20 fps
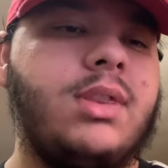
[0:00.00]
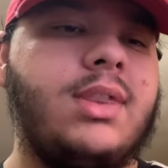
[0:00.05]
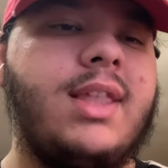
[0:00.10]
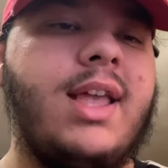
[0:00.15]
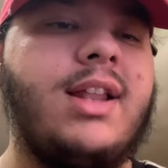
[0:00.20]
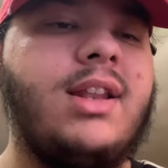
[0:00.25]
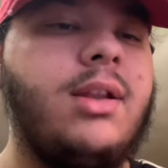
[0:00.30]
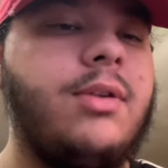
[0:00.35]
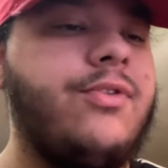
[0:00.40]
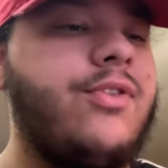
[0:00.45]

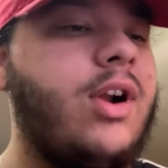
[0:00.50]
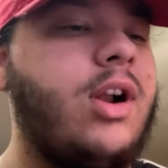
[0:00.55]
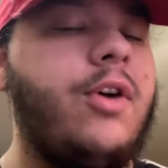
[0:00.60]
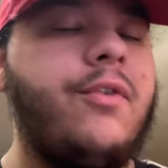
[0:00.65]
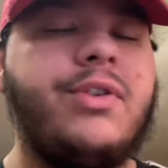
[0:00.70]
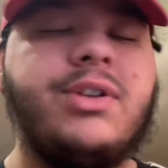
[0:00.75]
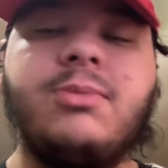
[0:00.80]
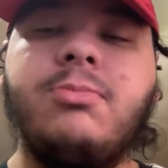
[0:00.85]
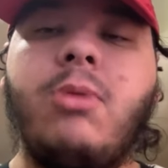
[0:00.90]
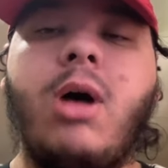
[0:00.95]
then the front
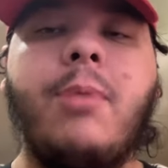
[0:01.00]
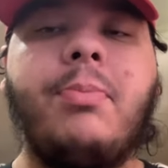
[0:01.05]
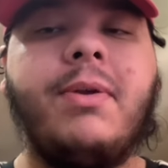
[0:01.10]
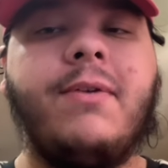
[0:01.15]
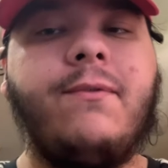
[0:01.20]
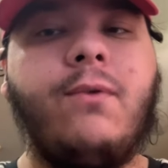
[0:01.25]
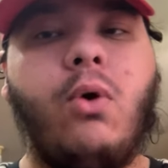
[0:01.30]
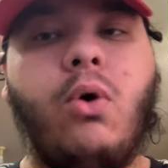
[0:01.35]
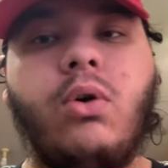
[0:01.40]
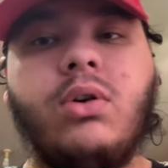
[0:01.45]
office might be
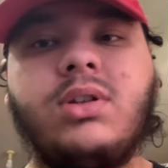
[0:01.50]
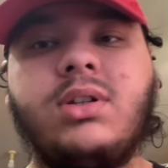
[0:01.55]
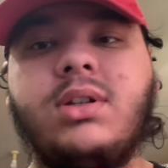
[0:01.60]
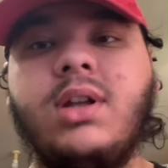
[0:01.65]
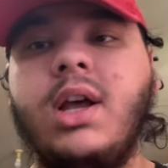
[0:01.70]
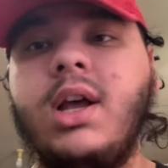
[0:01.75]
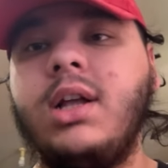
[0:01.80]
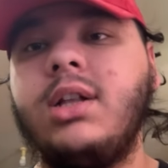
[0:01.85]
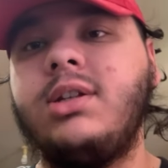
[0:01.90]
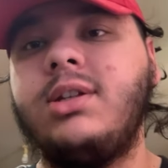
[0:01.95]
forced
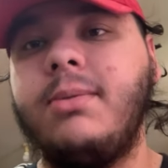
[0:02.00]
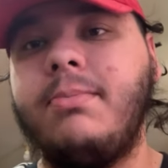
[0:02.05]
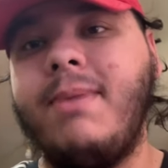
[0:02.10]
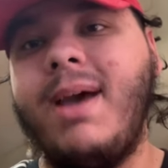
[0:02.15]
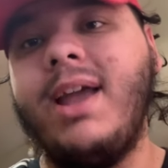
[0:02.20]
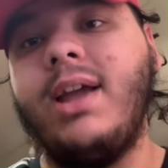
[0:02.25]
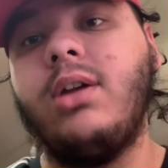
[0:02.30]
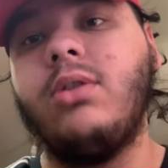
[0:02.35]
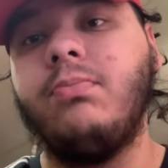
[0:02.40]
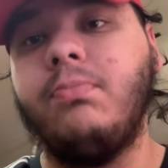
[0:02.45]
to
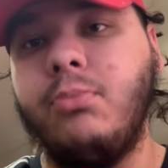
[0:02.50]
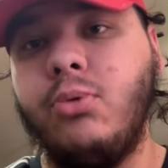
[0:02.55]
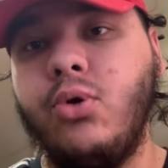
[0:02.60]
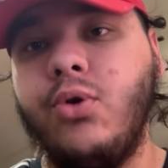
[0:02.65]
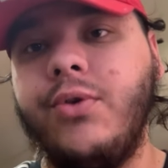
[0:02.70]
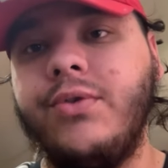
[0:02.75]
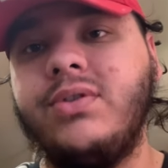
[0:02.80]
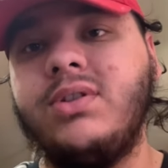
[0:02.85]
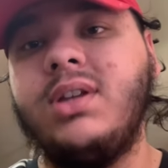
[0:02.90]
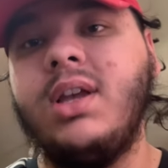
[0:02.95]
make
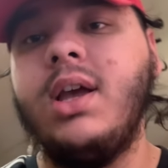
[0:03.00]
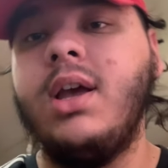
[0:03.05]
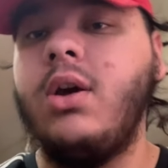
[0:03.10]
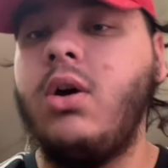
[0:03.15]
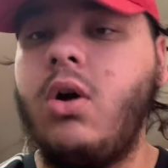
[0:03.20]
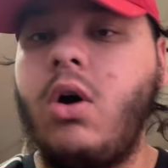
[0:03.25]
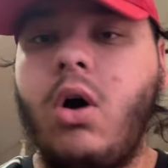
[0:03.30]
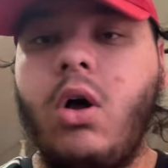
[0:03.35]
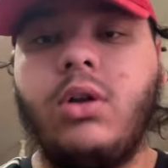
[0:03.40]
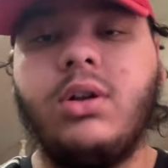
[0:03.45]
moves
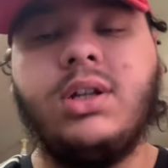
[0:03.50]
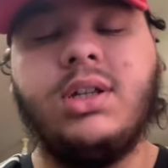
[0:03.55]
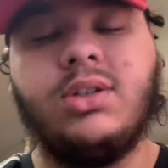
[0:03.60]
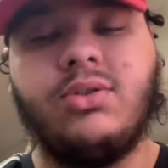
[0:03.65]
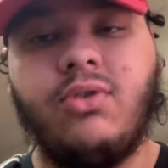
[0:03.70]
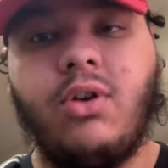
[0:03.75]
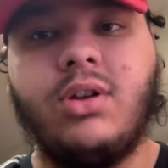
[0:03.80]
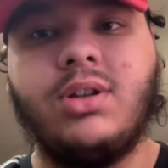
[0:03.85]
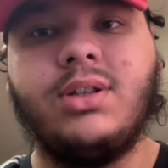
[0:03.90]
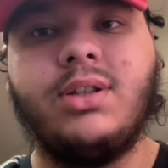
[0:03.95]
on
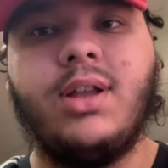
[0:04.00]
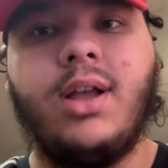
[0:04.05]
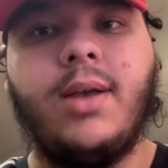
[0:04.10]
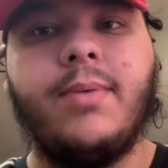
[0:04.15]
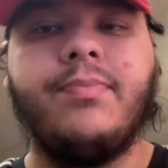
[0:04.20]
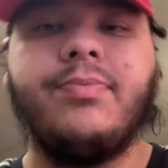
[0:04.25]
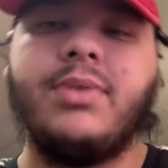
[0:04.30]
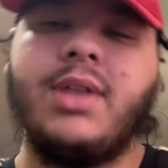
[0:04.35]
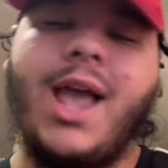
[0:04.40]
this roster.